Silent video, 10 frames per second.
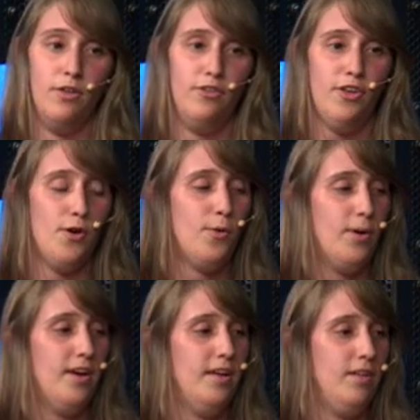
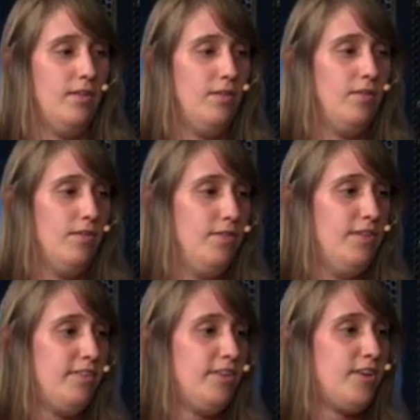So
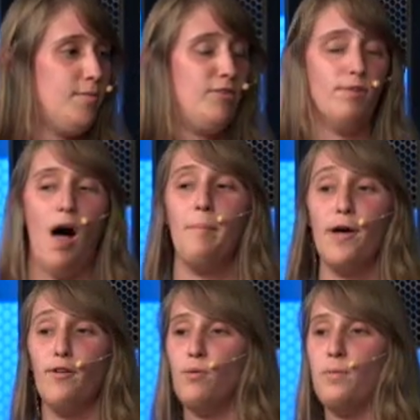this system is a lot
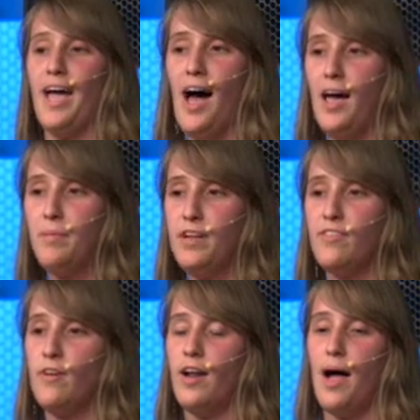better than what we had, but
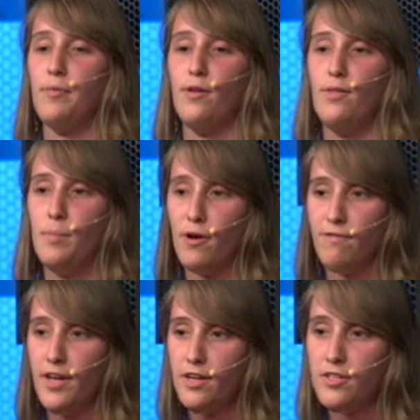it's not absolutely
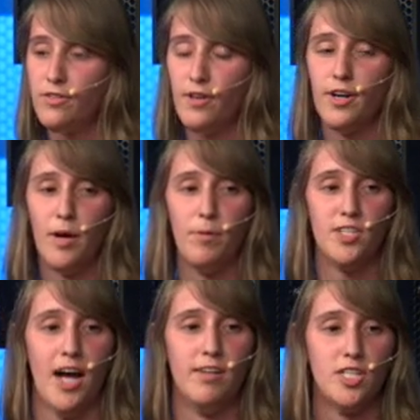perfect. There are a couple
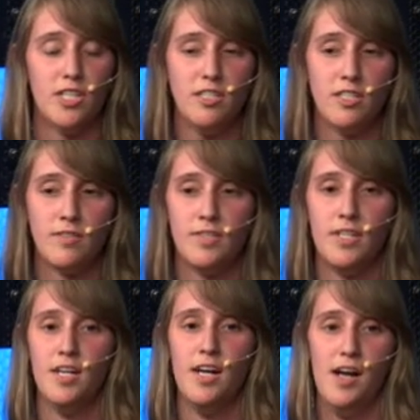challenges
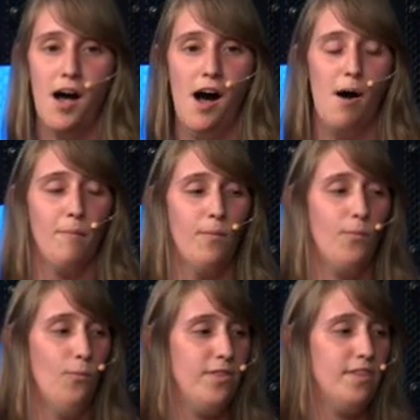
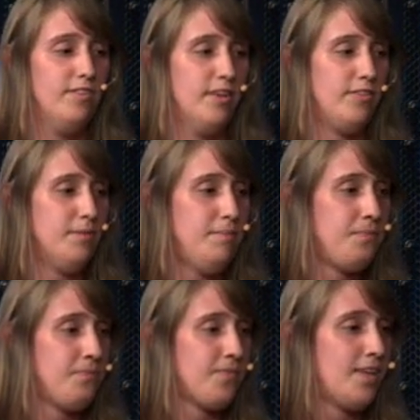with this
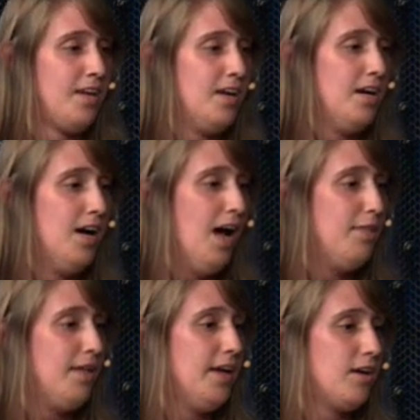system. I
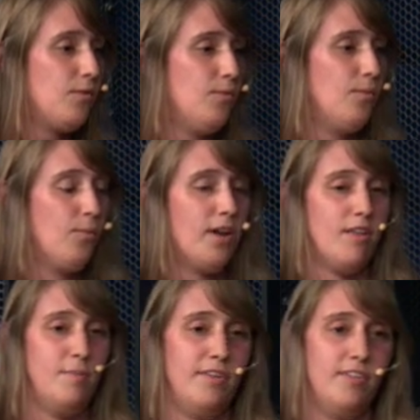think one of
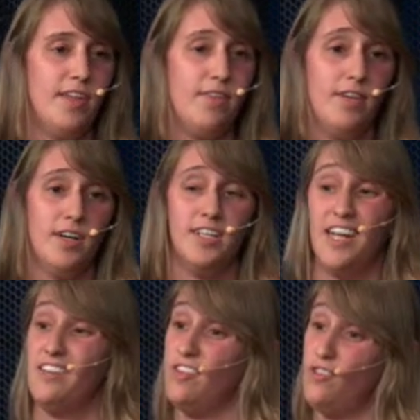them is that the
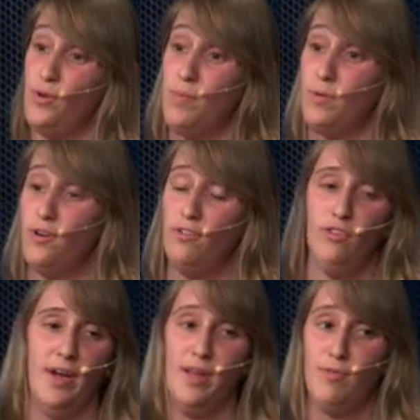data's in Zookeeper,
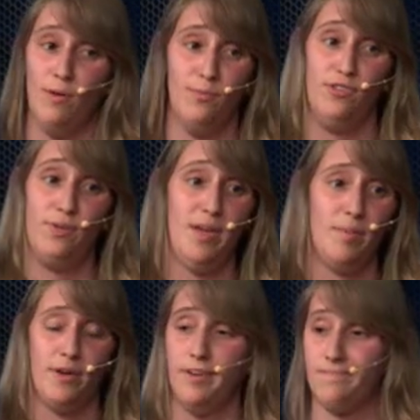so any problem with
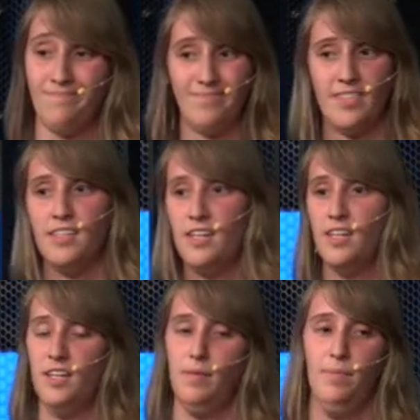Zookeeper
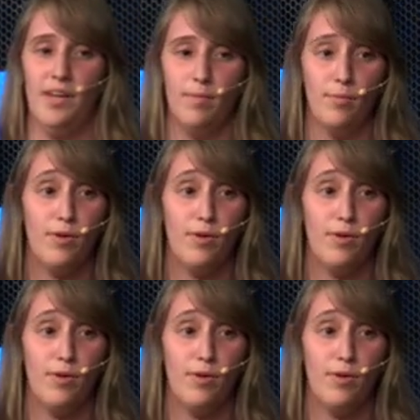becomes a